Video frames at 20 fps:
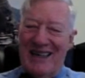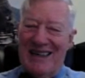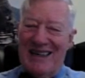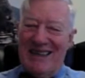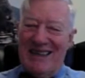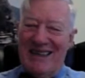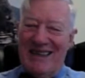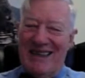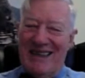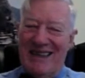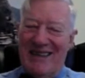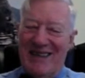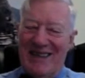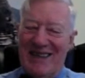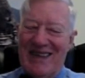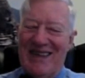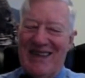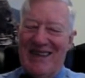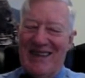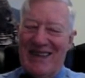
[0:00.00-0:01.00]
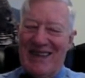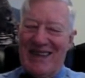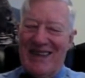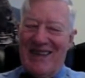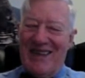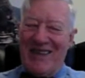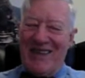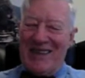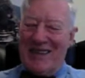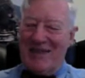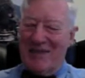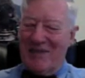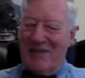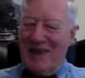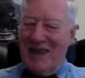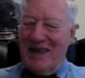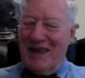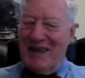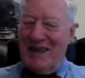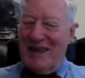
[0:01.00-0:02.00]
that was
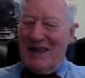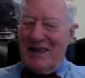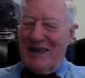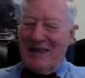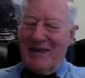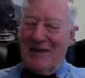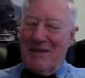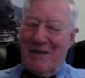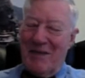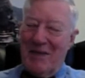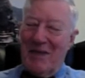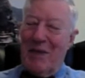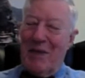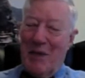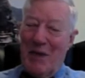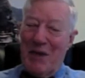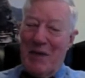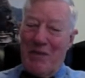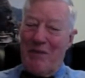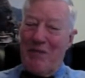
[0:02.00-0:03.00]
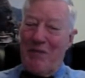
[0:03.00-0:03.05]
really,